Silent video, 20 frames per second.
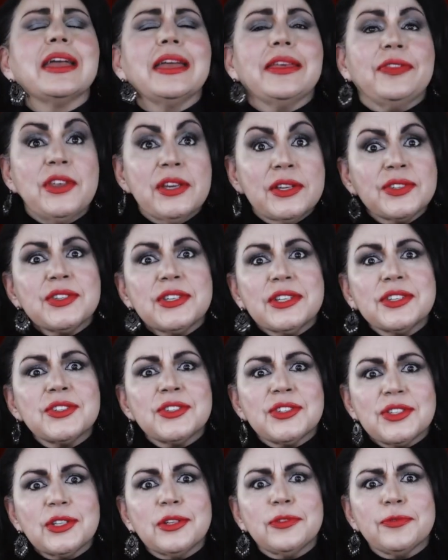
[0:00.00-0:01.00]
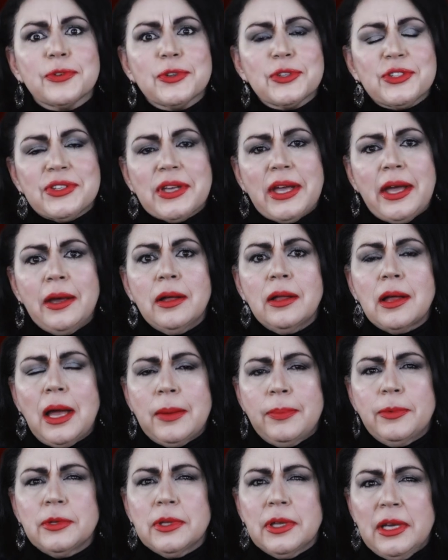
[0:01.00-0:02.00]
this is still for sale,
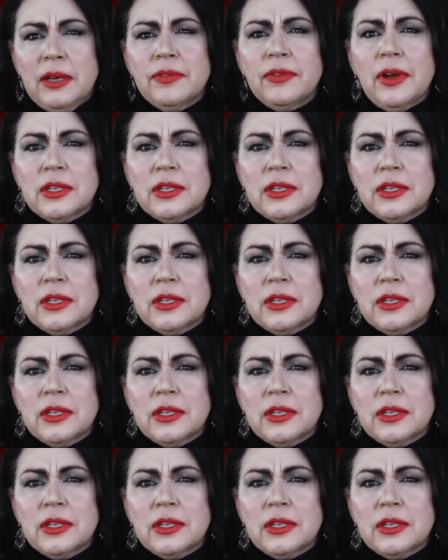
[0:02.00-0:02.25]
I believe,